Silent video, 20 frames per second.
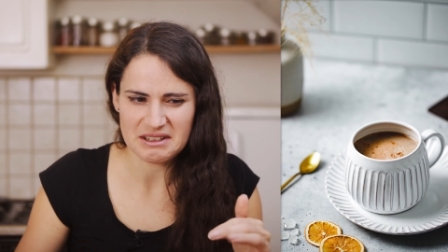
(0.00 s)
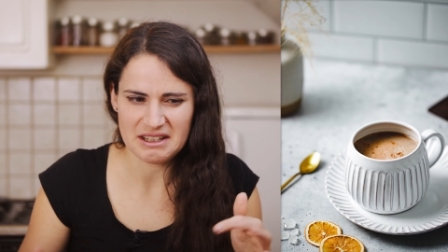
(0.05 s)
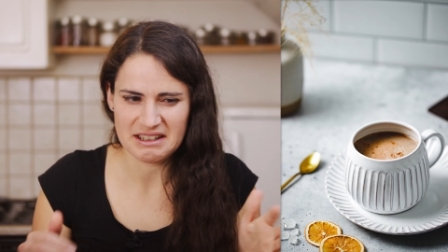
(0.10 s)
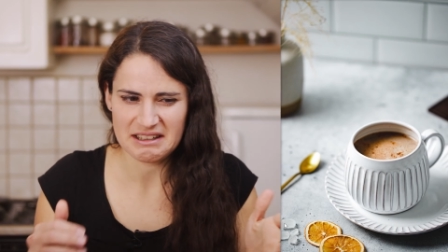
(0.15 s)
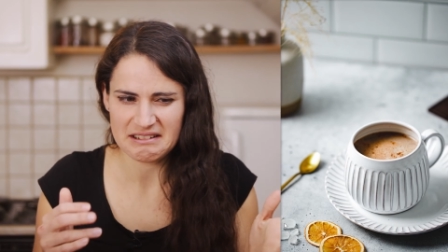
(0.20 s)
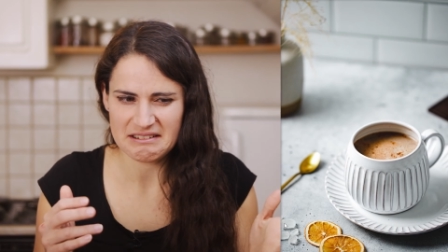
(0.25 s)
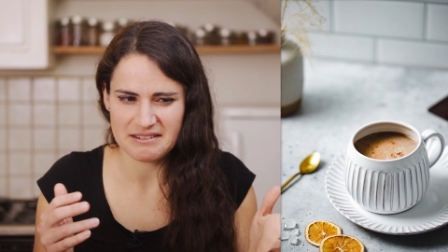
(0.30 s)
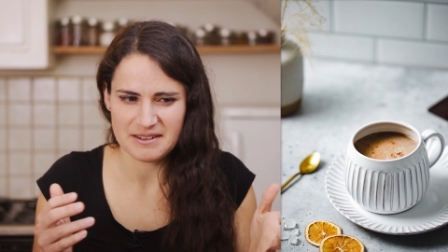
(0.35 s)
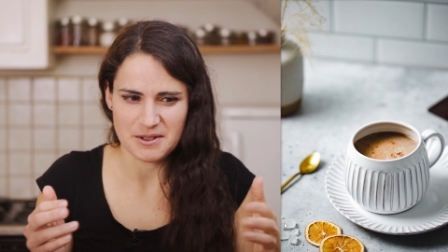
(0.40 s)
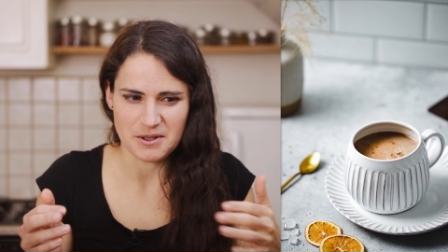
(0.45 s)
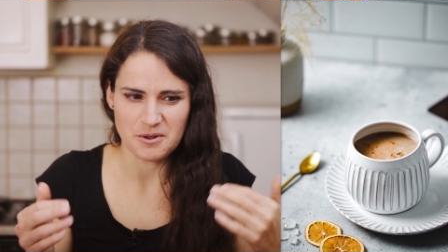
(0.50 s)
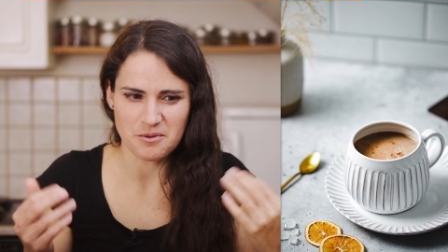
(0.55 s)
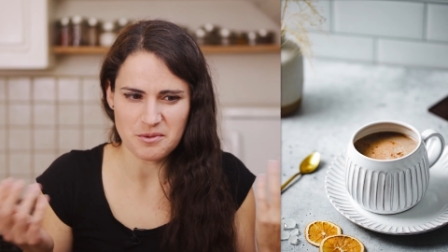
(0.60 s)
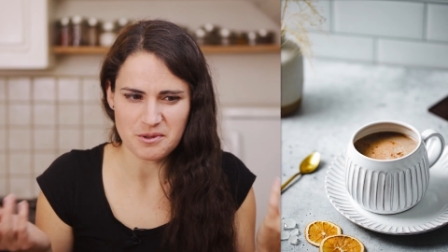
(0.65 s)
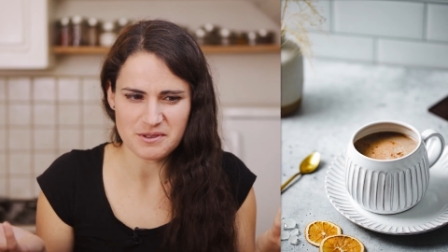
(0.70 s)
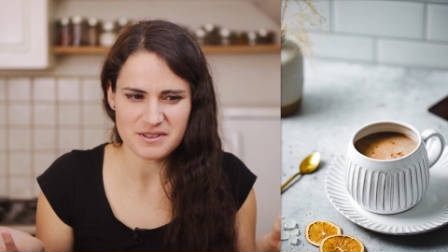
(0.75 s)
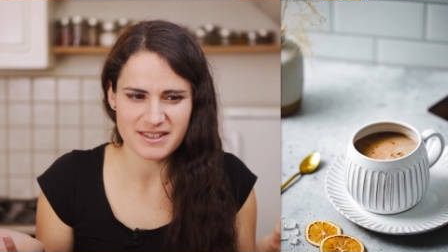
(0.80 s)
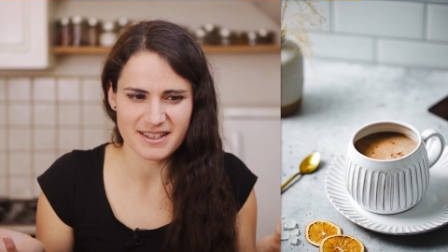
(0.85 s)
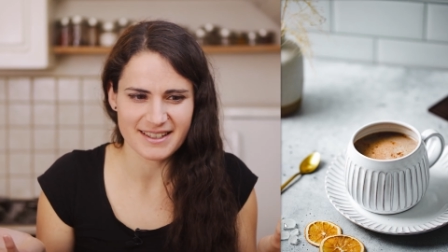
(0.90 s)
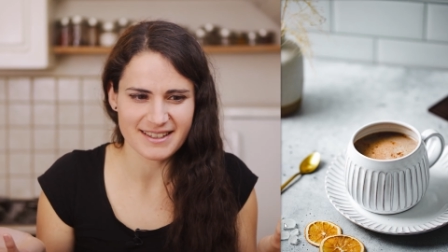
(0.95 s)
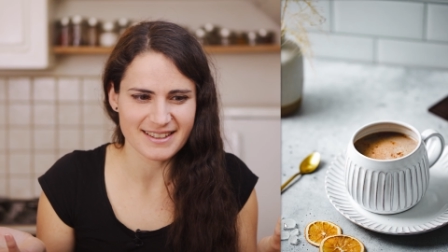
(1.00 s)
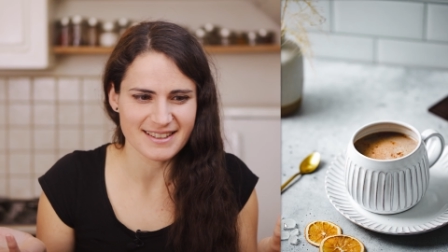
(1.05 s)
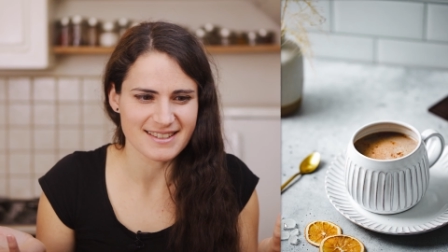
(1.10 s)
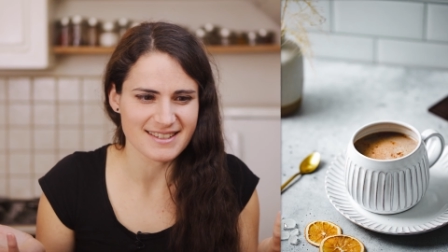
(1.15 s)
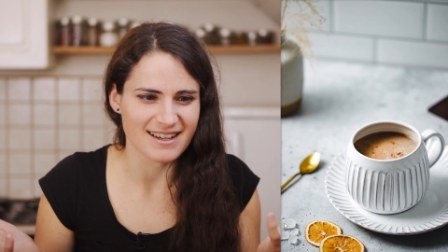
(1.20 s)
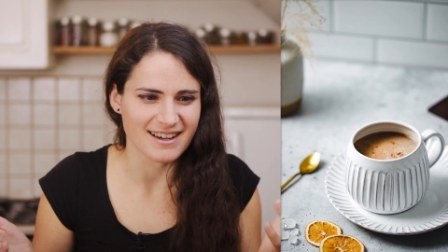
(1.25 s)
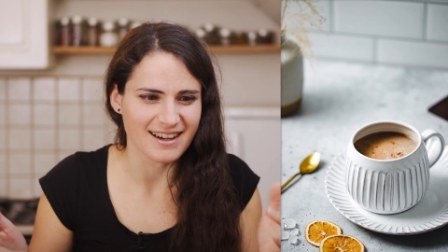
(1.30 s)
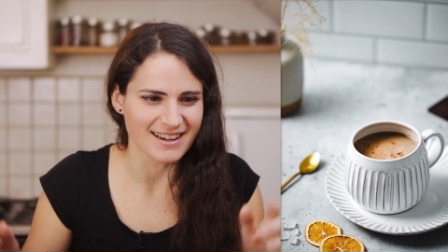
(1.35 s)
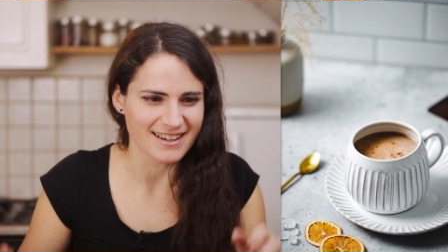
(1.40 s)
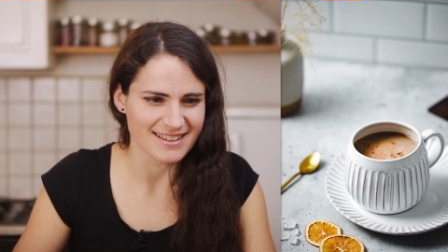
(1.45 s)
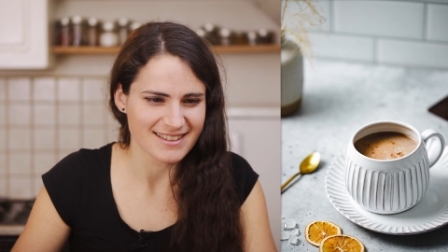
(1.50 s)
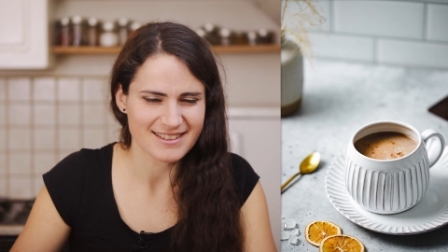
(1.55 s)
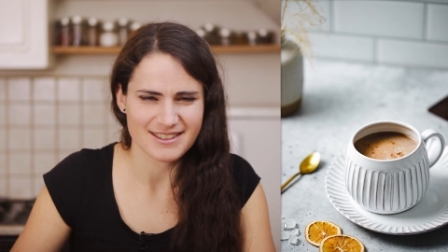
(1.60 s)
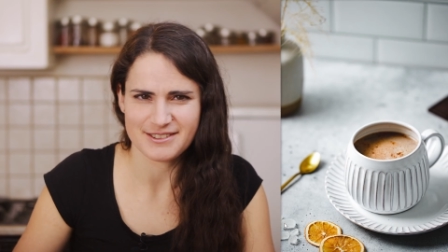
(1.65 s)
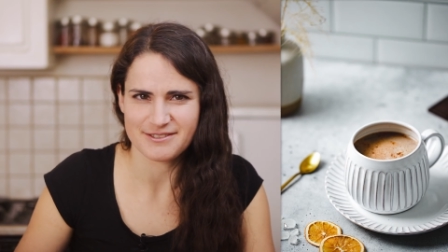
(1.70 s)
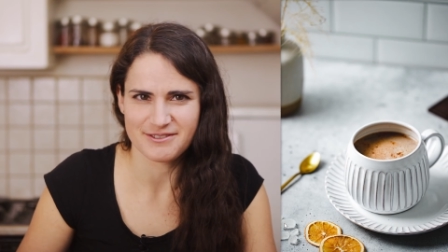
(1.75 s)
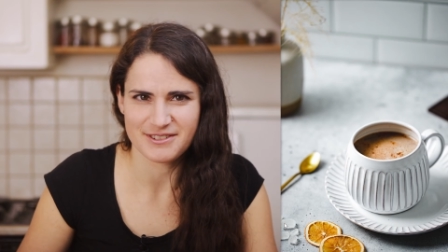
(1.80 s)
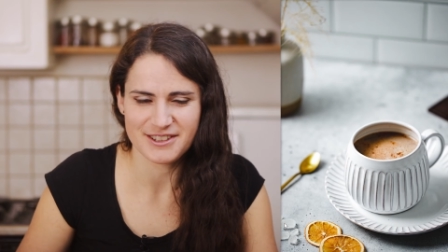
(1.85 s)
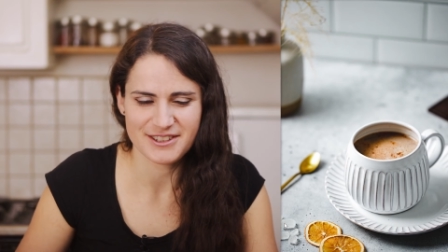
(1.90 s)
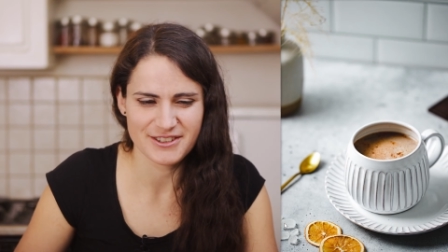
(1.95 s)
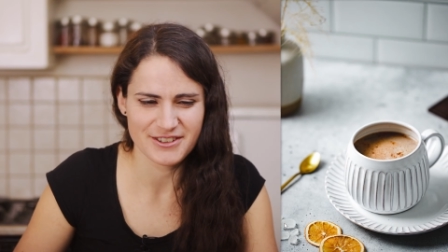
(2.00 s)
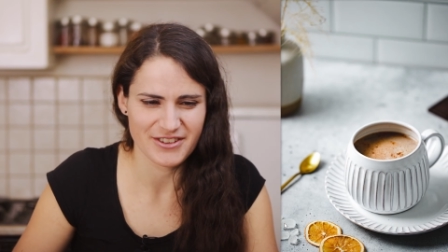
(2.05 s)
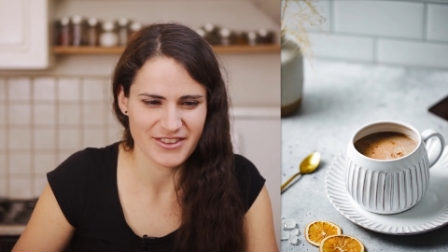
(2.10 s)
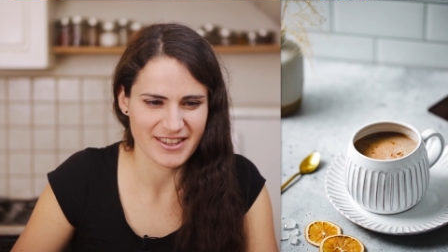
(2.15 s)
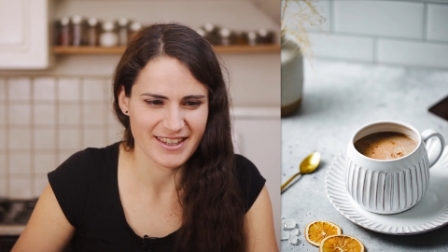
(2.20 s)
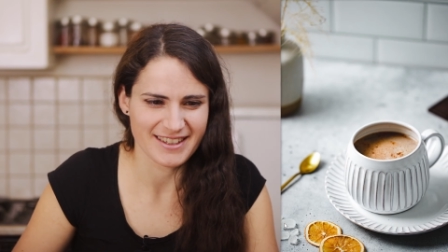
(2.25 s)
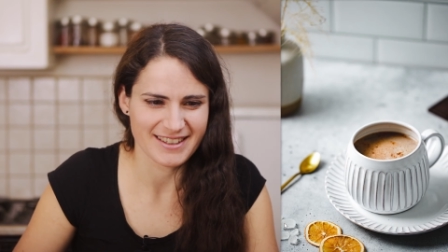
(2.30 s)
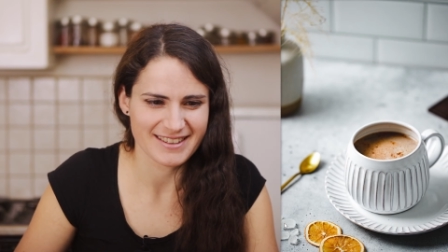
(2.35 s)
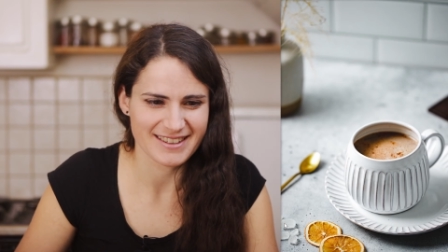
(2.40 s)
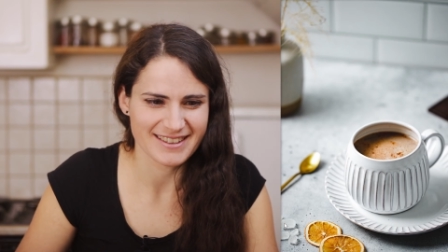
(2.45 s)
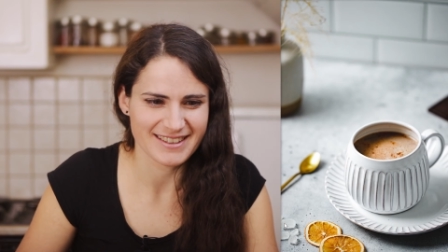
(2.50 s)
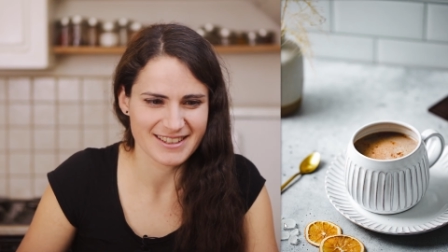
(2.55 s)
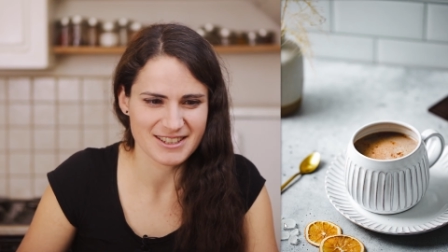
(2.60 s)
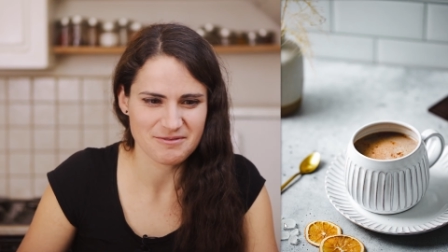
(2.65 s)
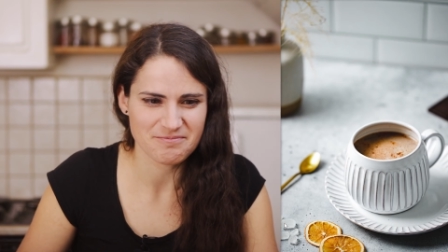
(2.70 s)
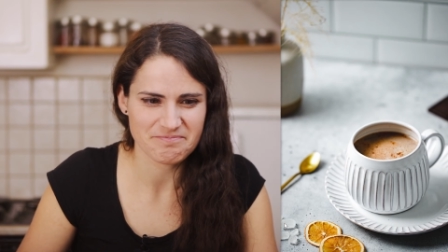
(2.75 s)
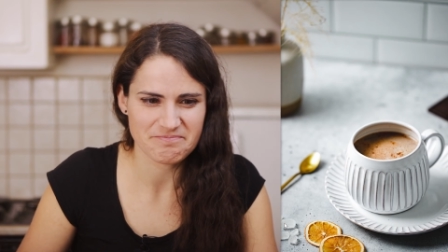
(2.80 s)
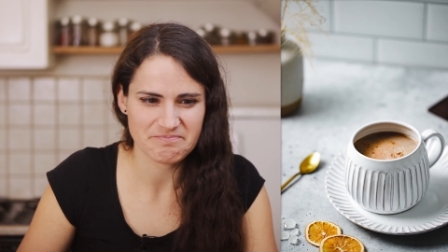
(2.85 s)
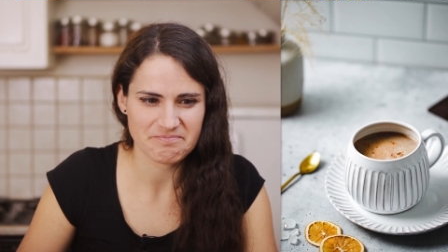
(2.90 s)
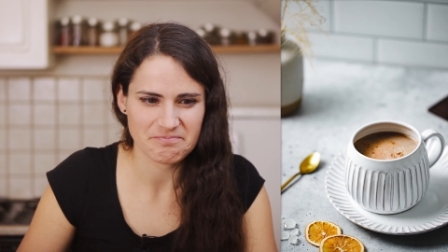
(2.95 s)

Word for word: like almost like it's ice. What do you think? Like,